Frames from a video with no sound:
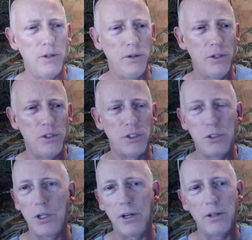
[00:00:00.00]
This is
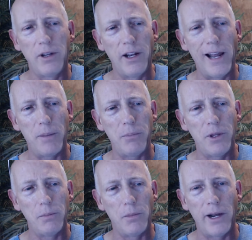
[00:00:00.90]
an app
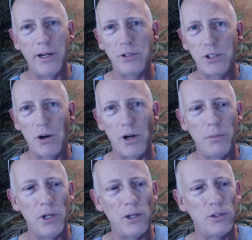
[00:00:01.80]
that my
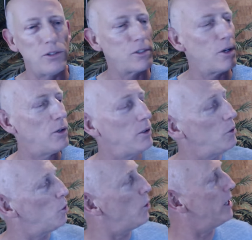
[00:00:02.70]
startup does. It's called
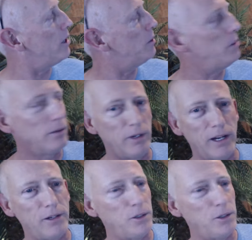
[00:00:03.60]
WinHub, and you